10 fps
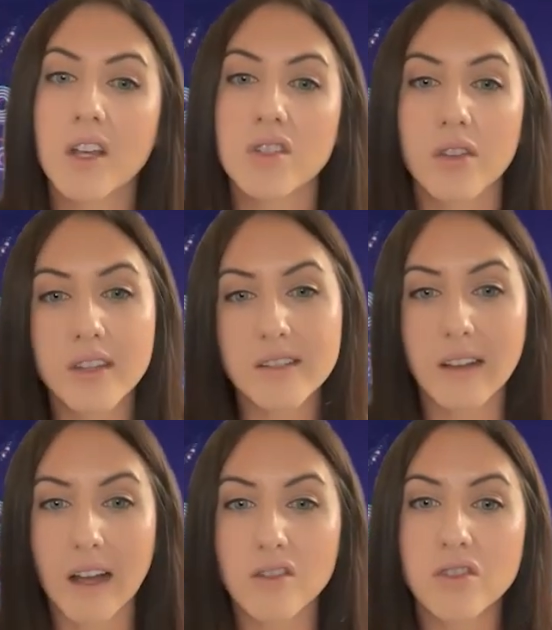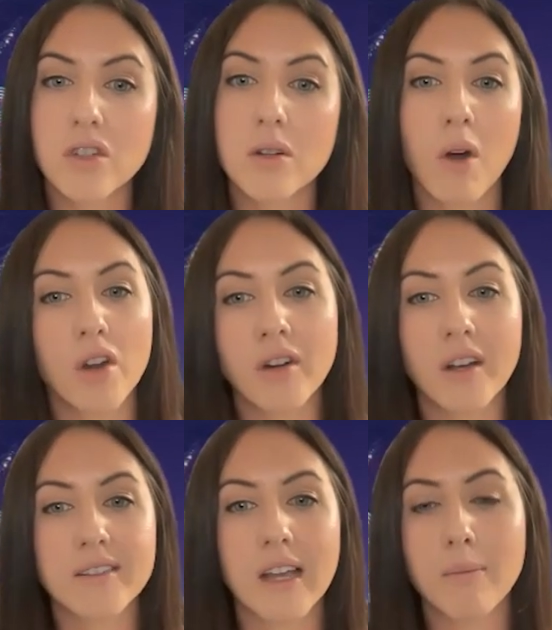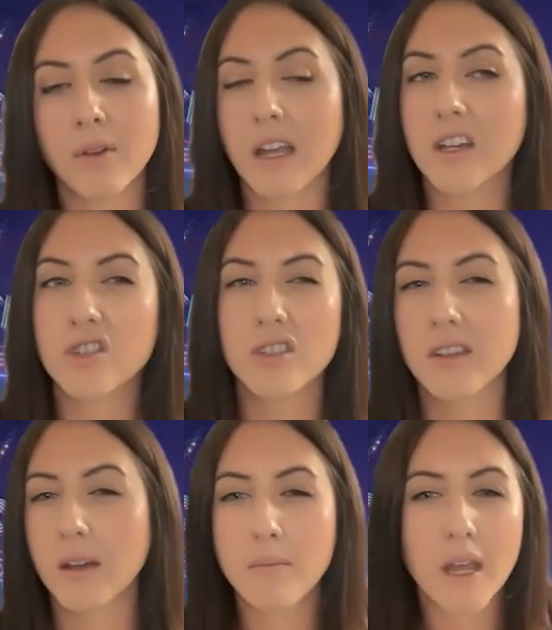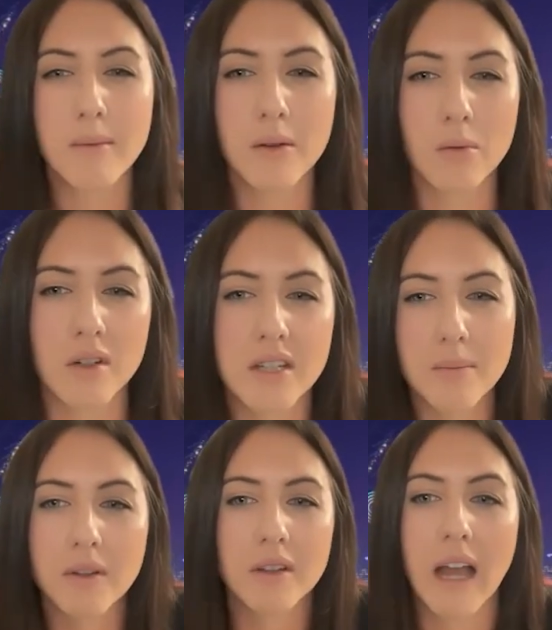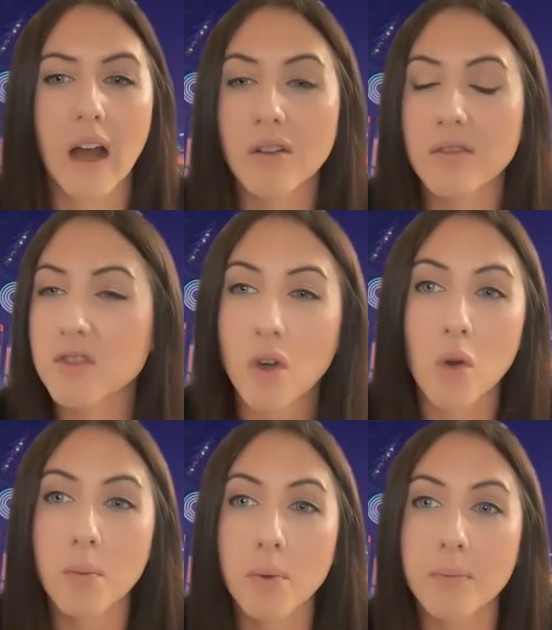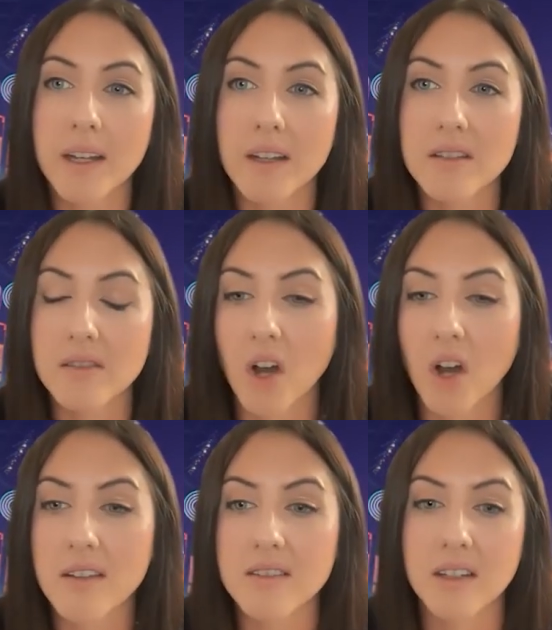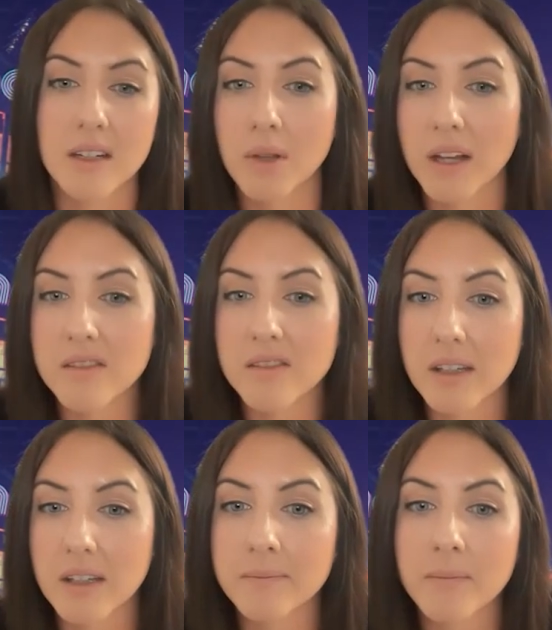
So this allows you to modernize applications that maybe were typically out of scope because of cost and complexity.